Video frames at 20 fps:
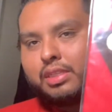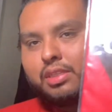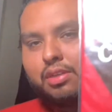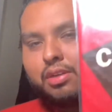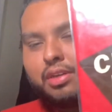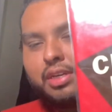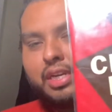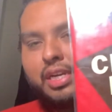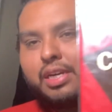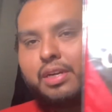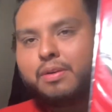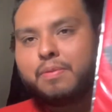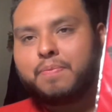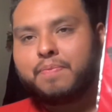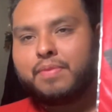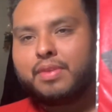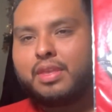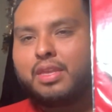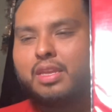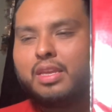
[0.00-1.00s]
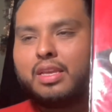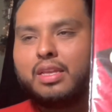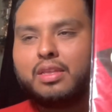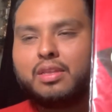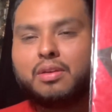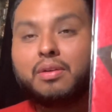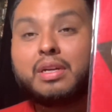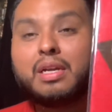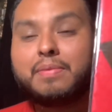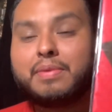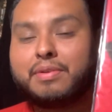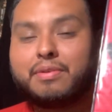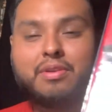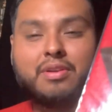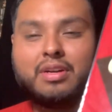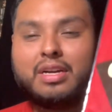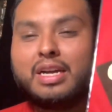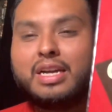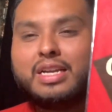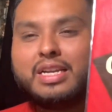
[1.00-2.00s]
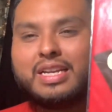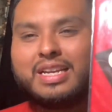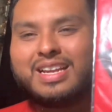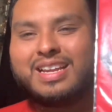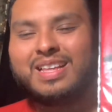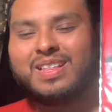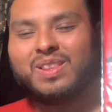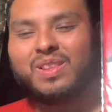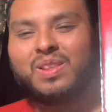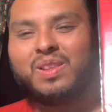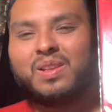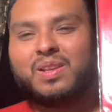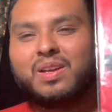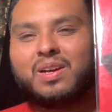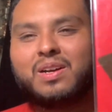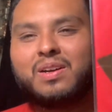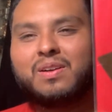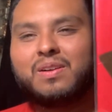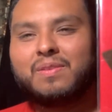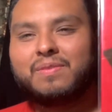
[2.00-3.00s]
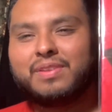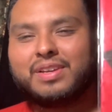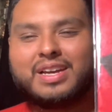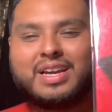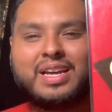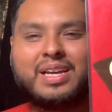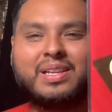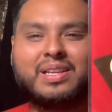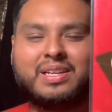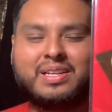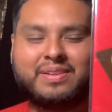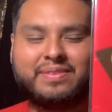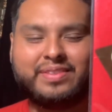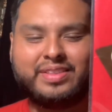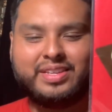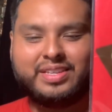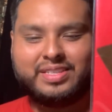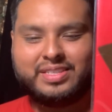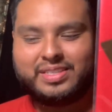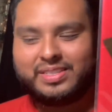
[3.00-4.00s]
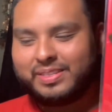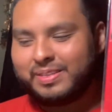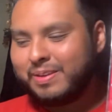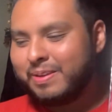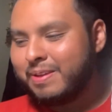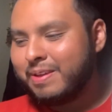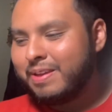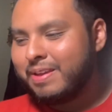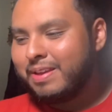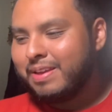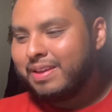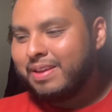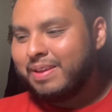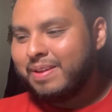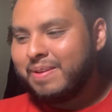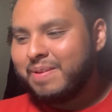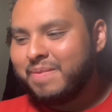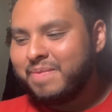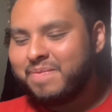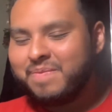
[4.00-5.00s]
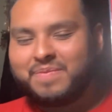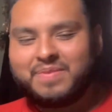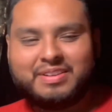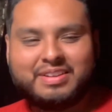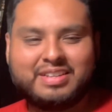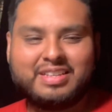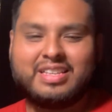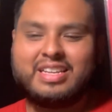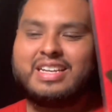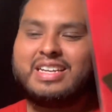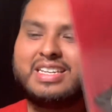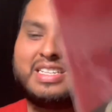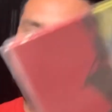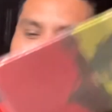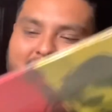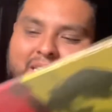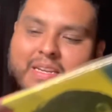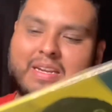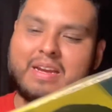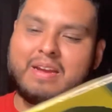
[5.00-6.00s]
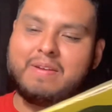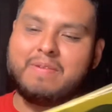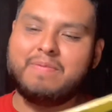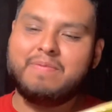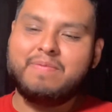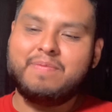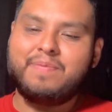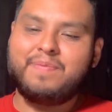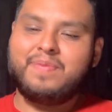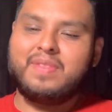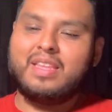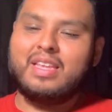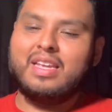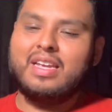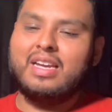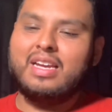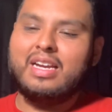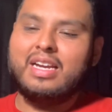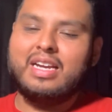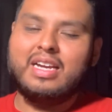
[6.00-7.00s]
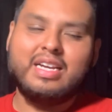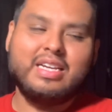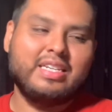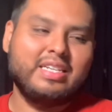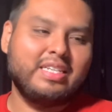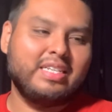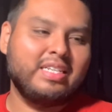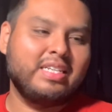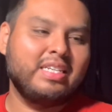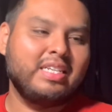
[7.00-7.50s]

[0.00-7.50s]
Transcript: on here, don't get me wrong, I love the hell out of this. But like I said, I gotta